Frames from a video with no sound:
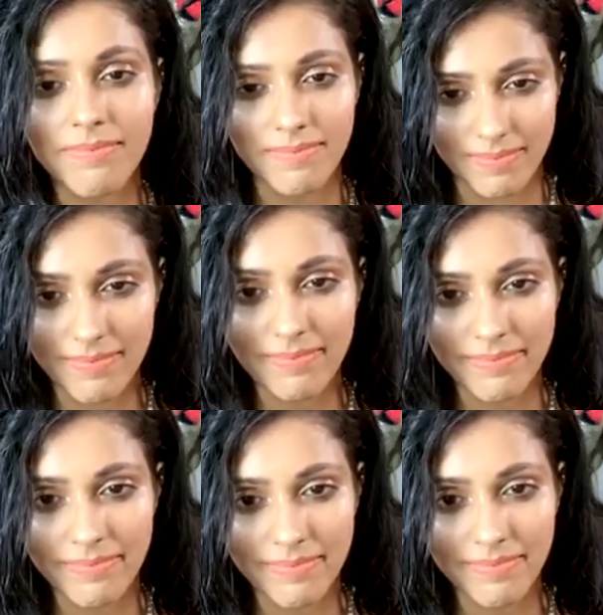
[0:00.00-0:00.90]

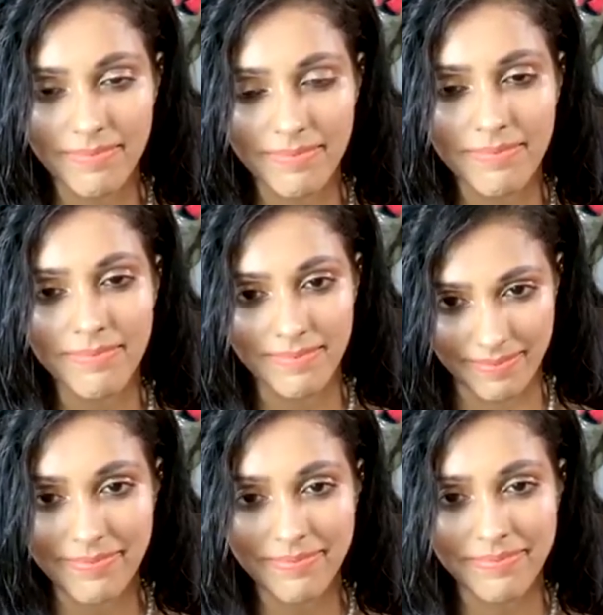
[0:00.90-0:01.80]

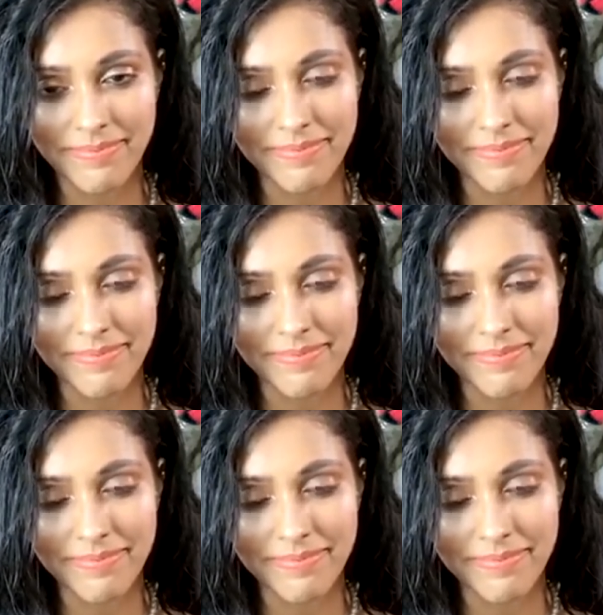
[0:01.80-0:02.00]
[no speech]